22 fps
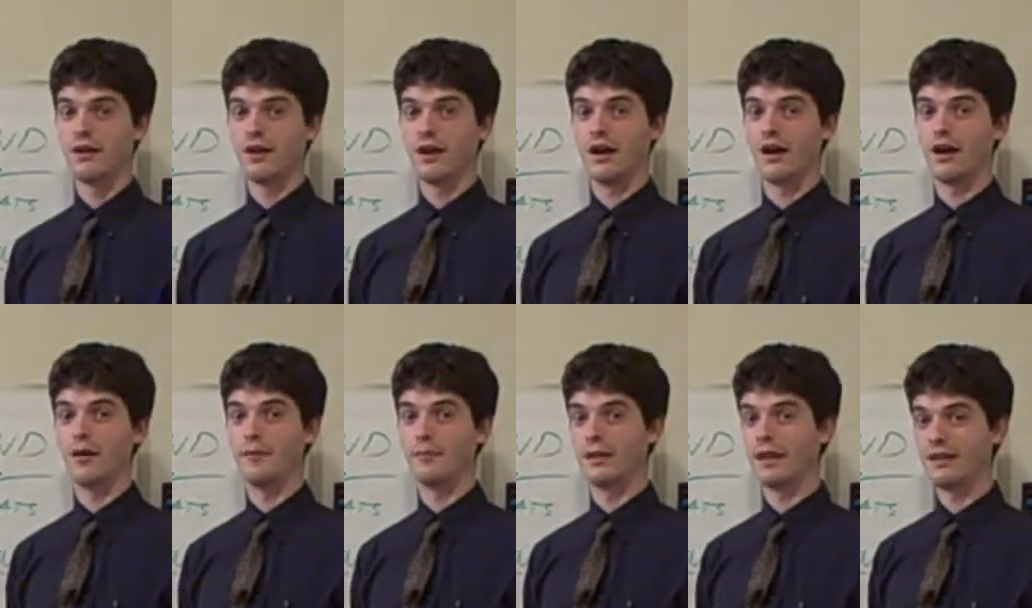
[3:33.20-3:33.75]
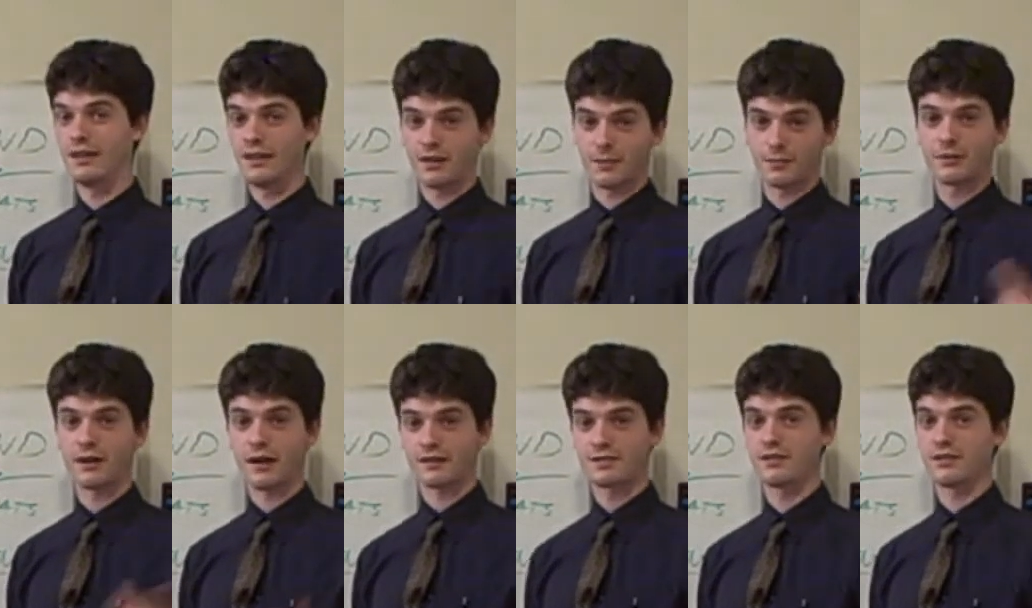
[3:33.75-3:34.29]
And in the
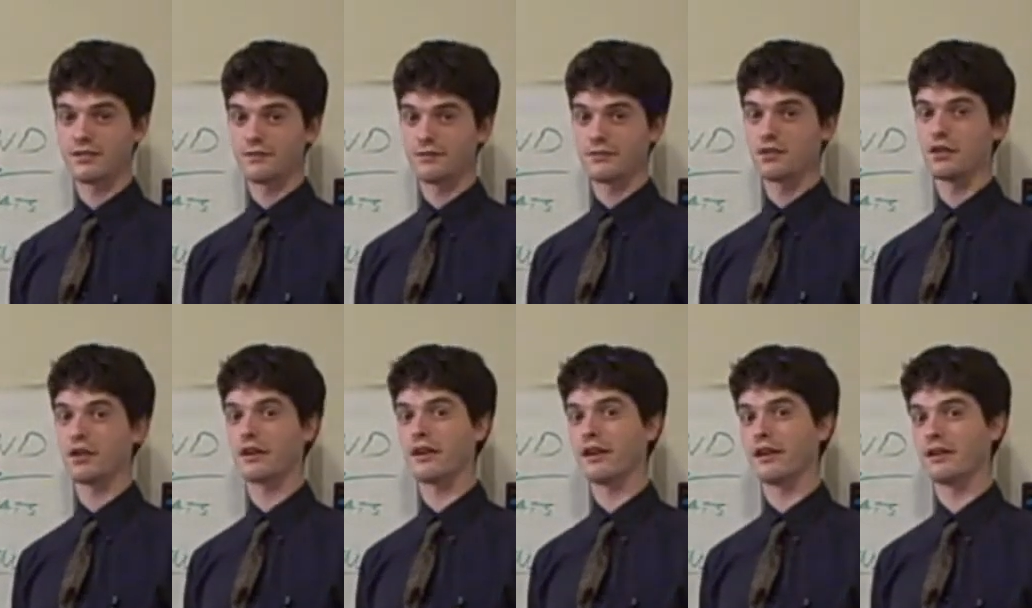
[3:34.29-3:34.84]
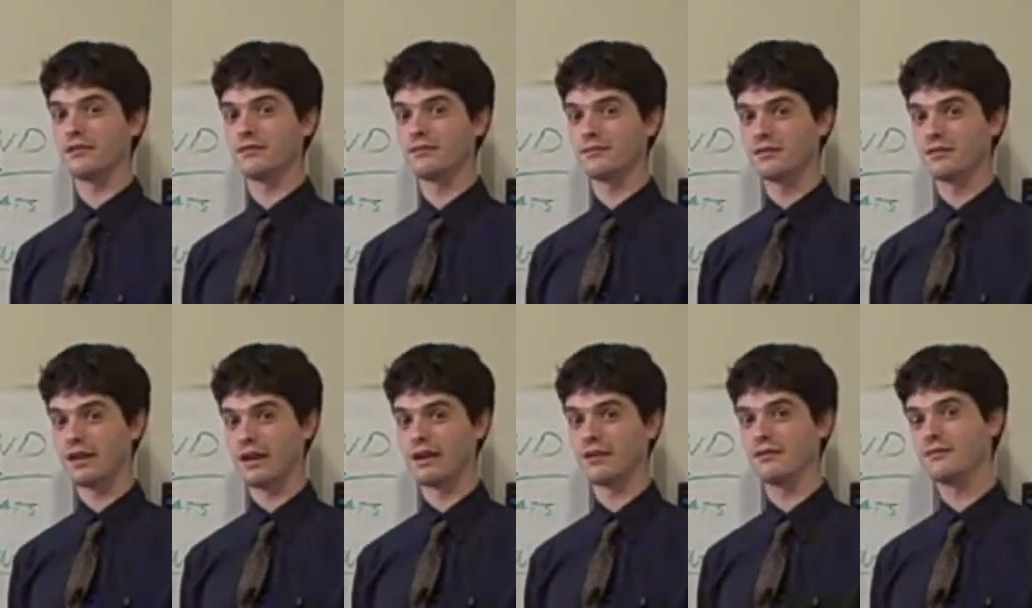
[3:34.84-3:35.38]
process of cooking,
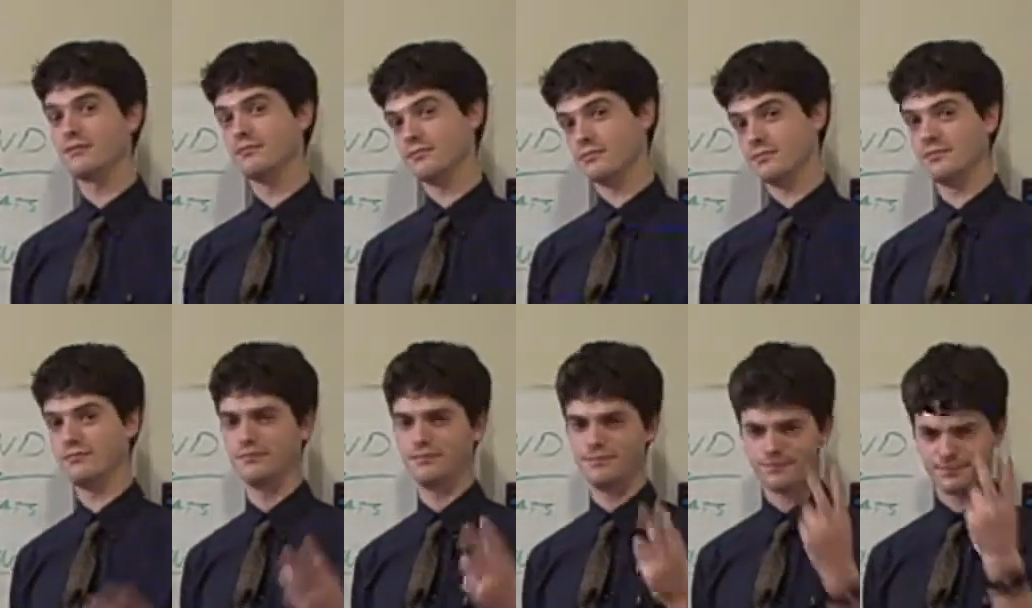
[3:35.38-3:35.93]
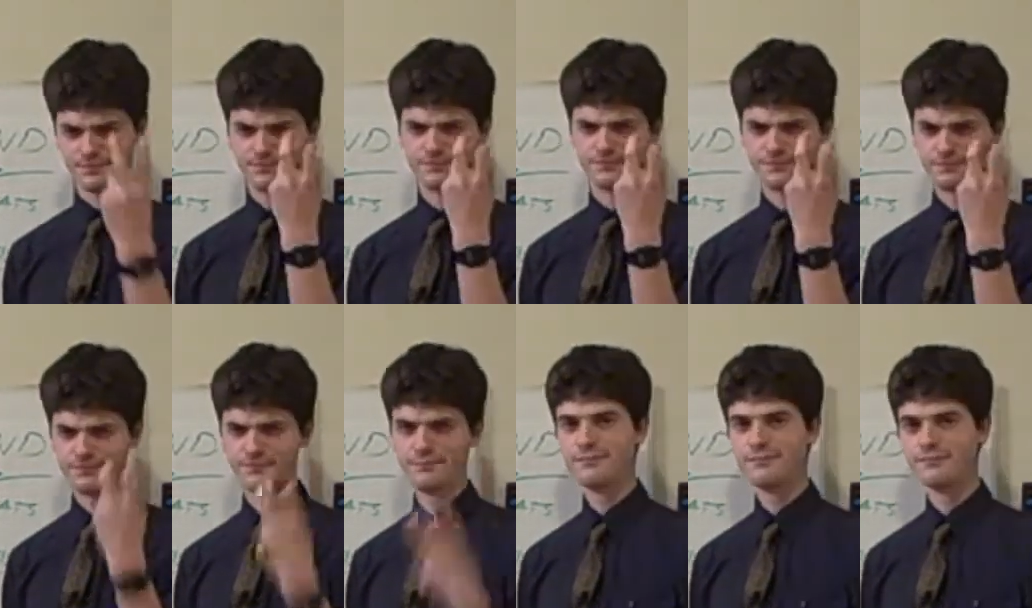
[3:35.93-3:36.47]

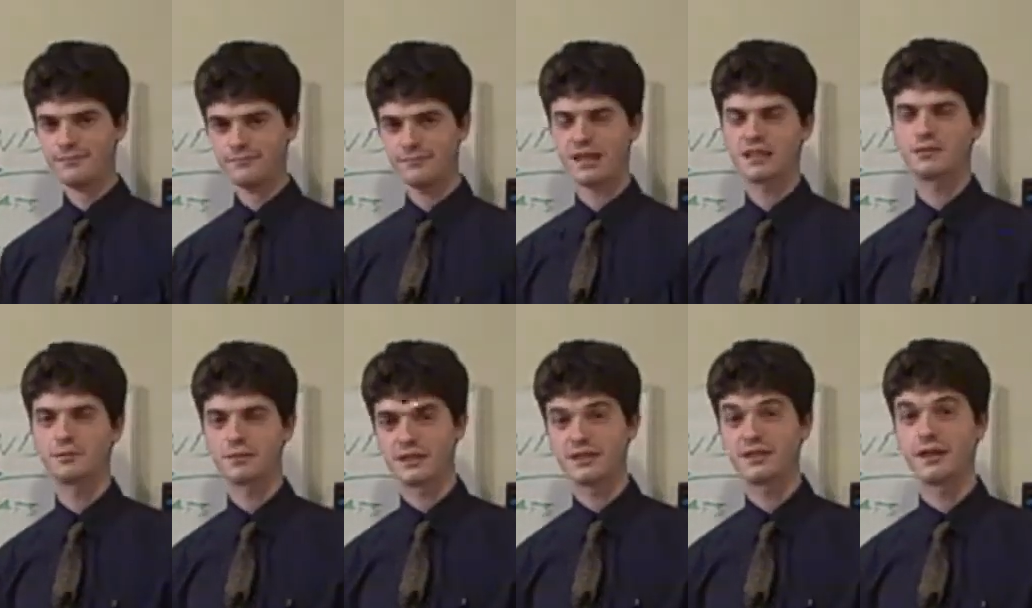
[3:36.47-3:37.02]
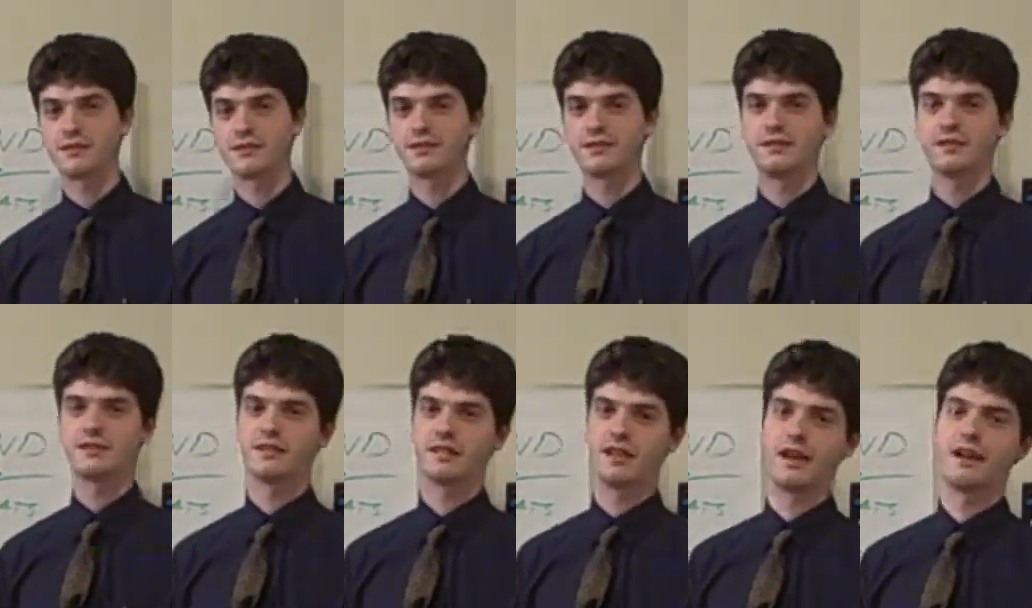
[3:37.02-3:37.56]
that's what sets the
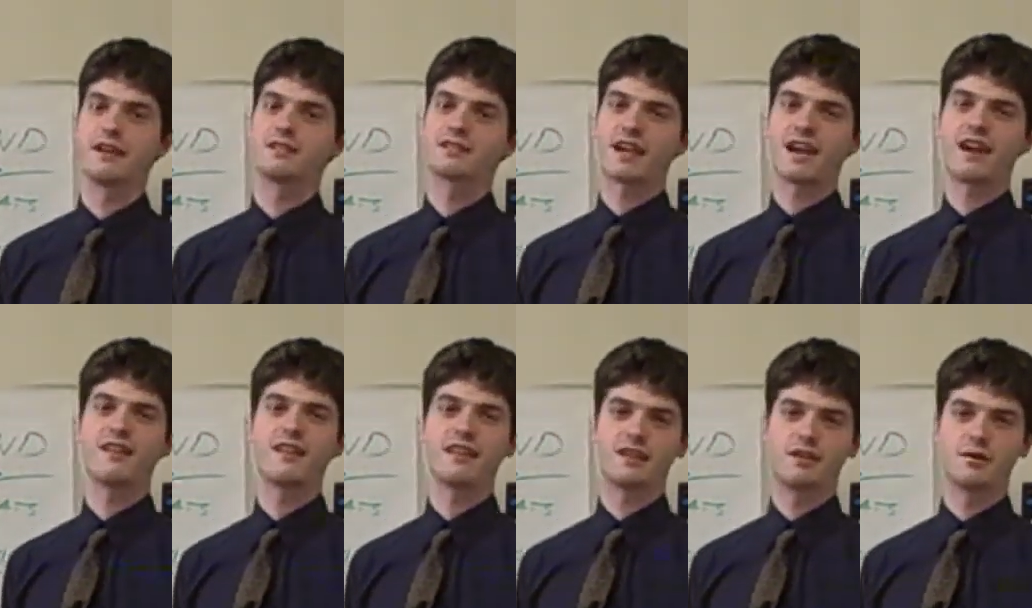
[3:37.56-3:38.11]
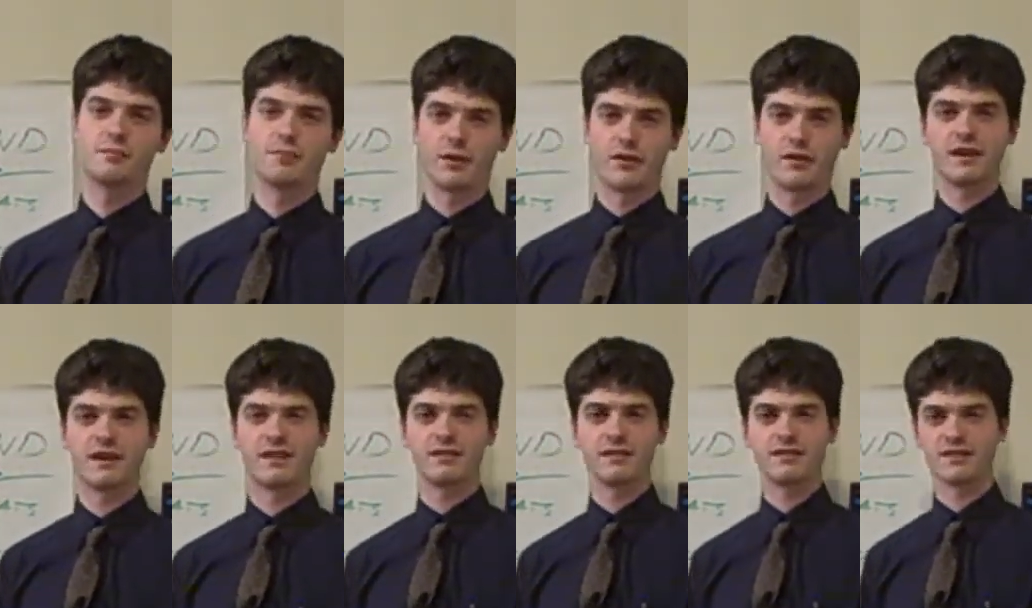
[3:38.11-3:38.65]
stain. It's kind of like you're
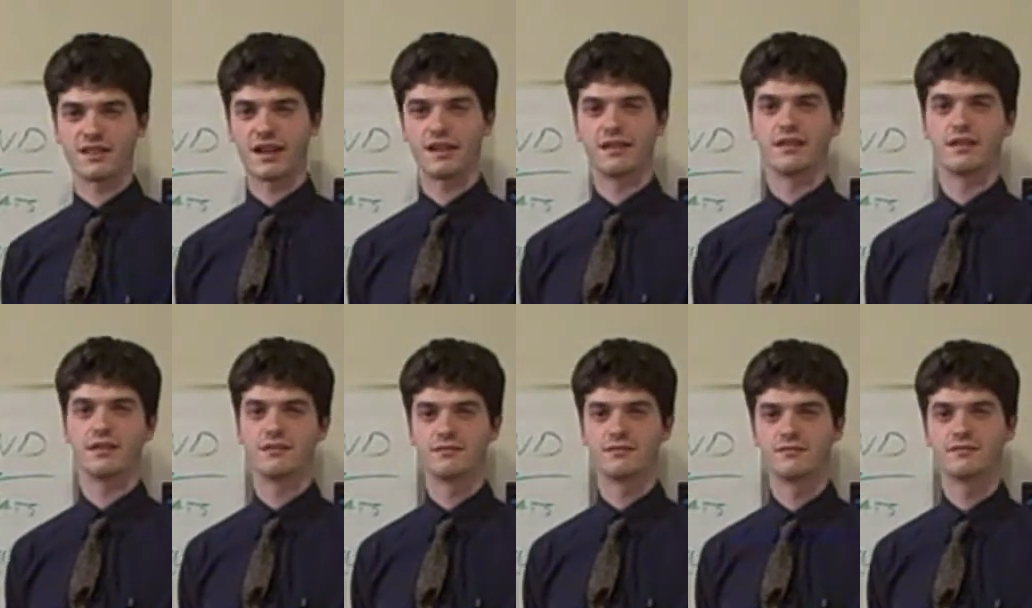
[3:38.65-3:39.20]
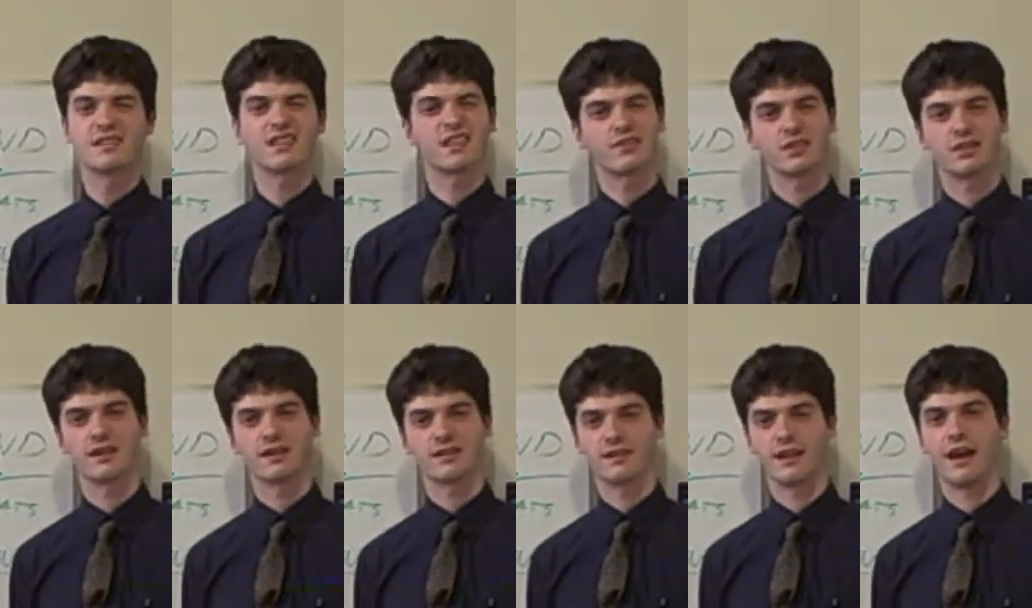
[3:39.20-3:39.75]
burning a lasagna. Think of
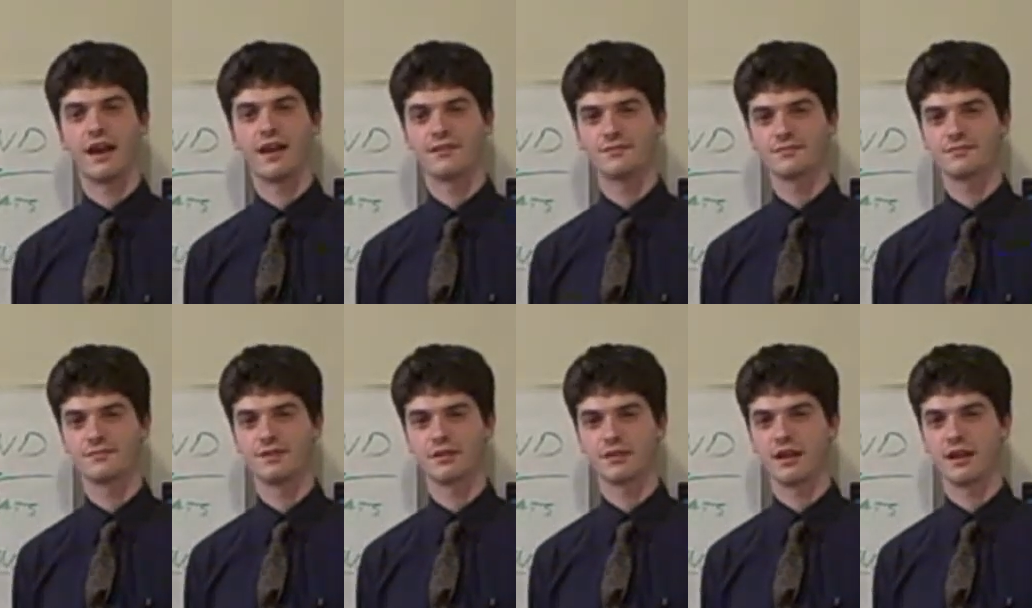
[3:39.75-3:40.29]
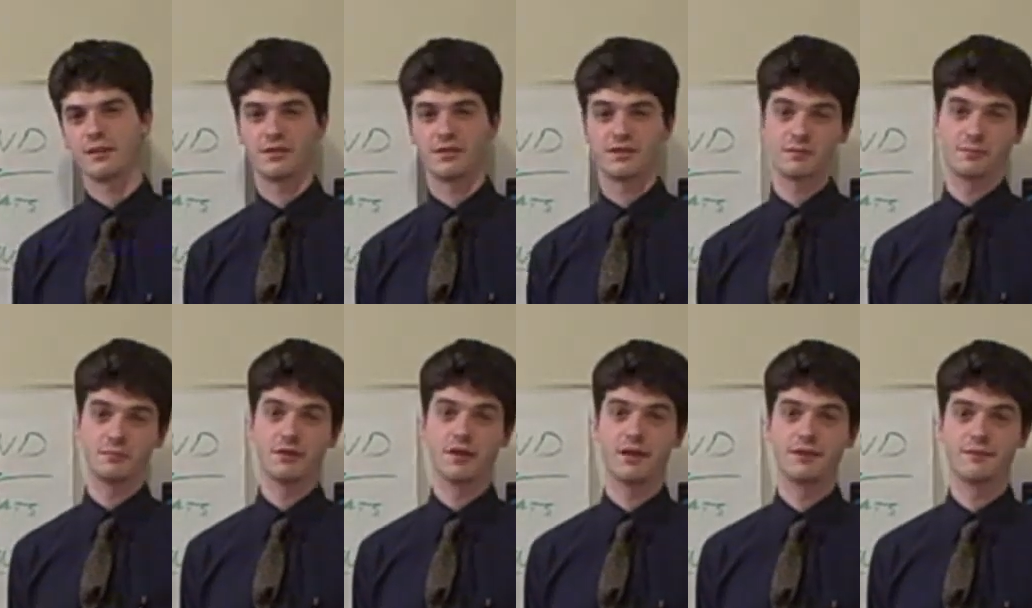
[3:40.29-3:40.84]
it like that, okay? But
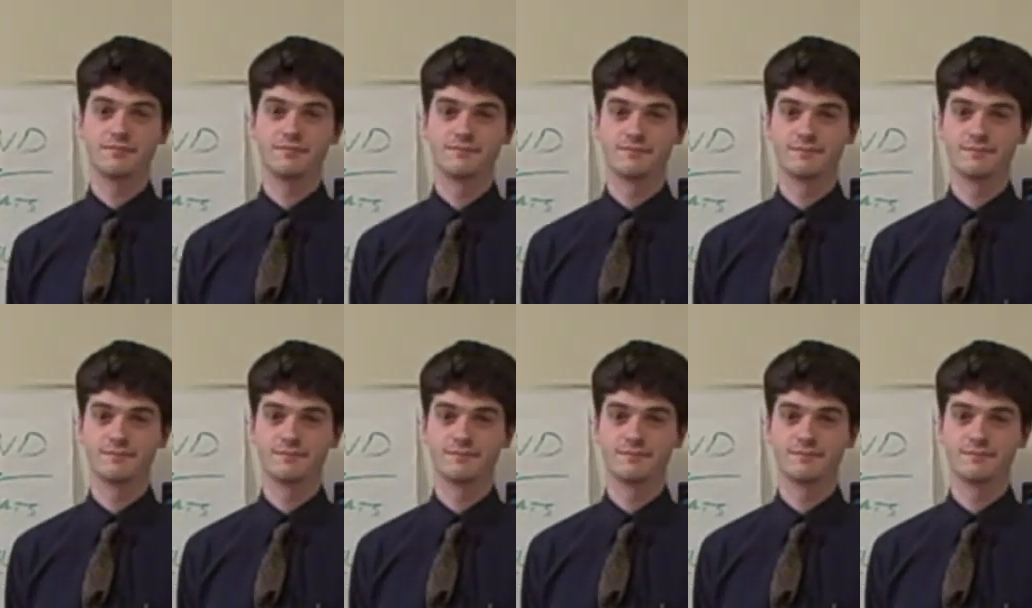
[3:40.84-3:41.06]
it's blood.